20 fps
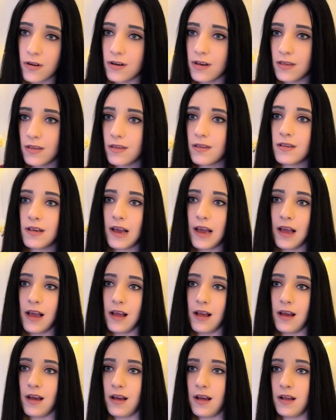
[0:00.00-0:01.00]
It's
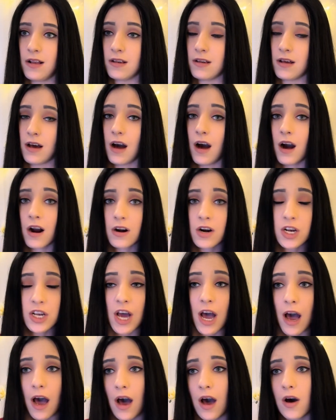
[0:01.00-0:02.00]
an art
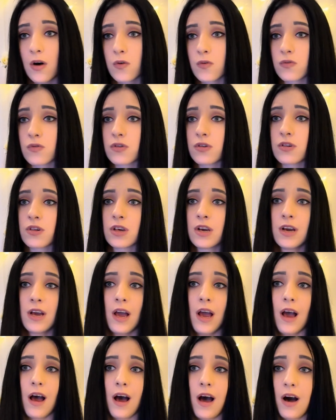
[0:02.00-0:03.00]
house
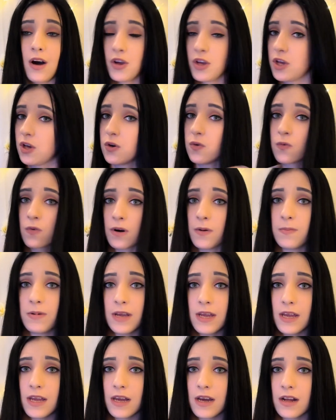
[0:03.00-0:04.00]

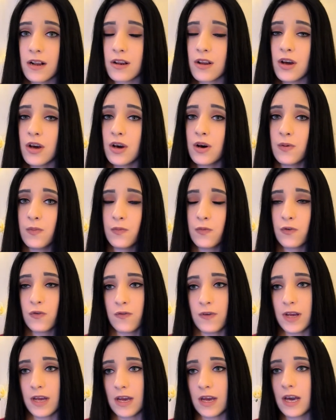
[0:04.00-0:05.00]
European
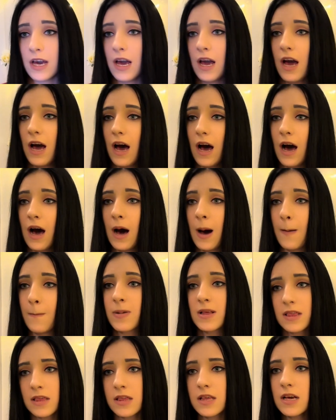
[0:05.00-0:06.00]
movie,
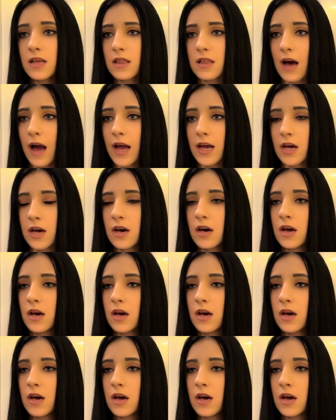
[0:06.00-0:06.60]
but still, like,